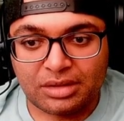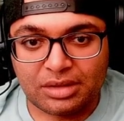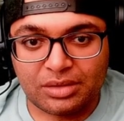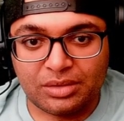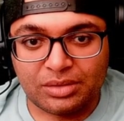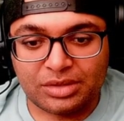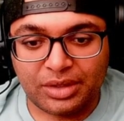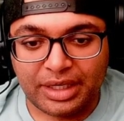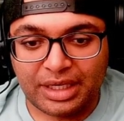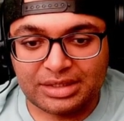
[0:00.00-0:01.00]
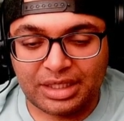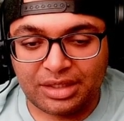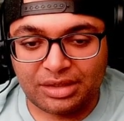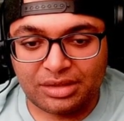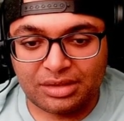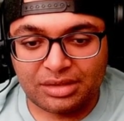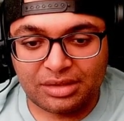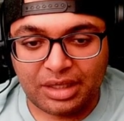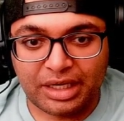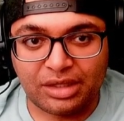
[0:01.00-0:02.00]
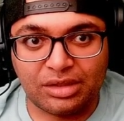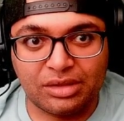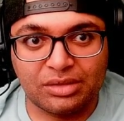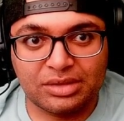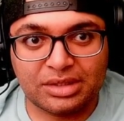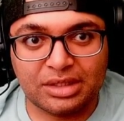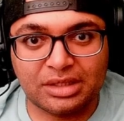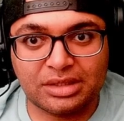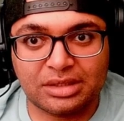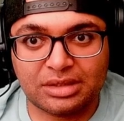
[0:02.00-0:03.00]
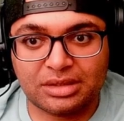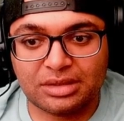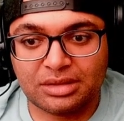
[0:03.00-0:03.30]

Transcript: Ooh, so I guess I can I can use this.